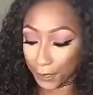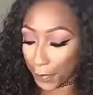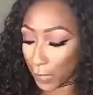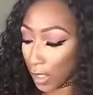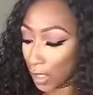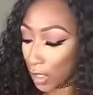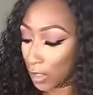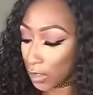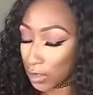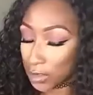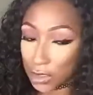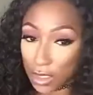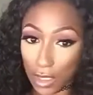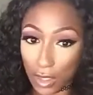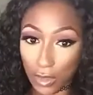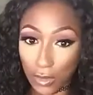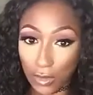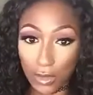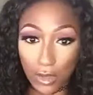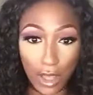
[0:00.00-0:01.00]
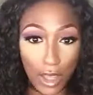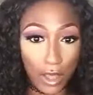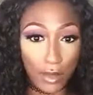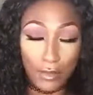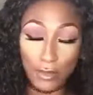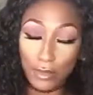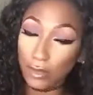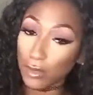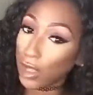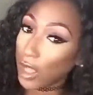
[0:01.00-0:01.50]
and now I'm going to be
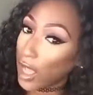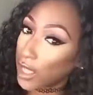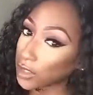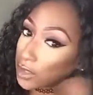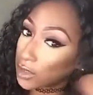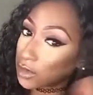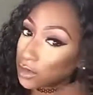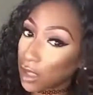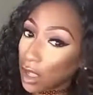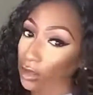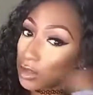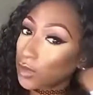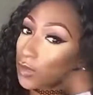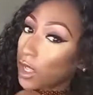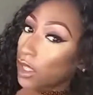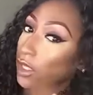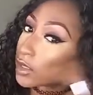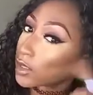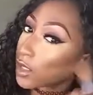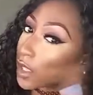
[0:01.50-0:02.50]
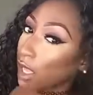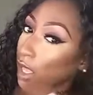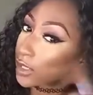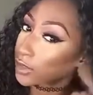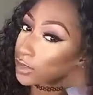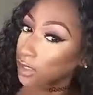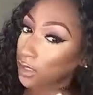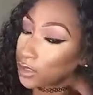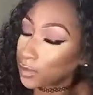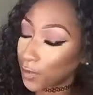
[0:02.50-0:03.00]
warming my face back up with
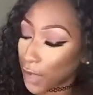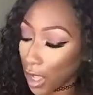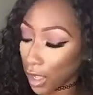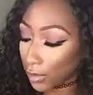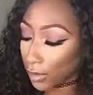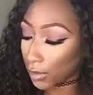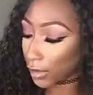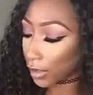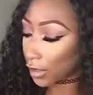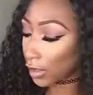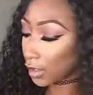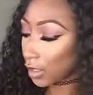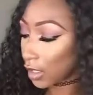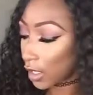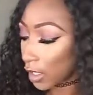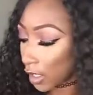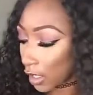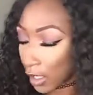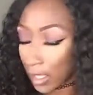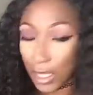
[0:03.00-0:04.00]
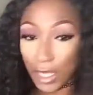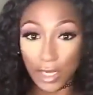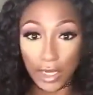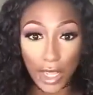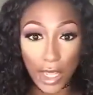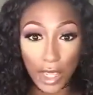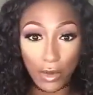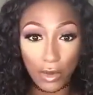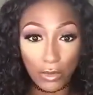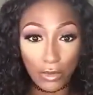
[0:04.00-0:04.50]
my chestnut
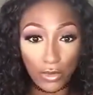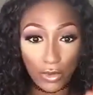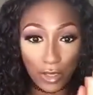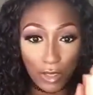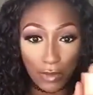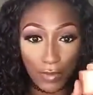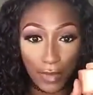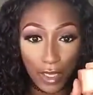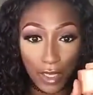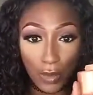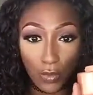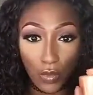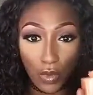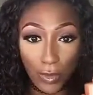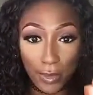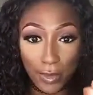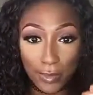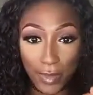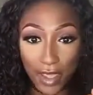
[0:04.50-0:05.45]
powder by Ben Nye.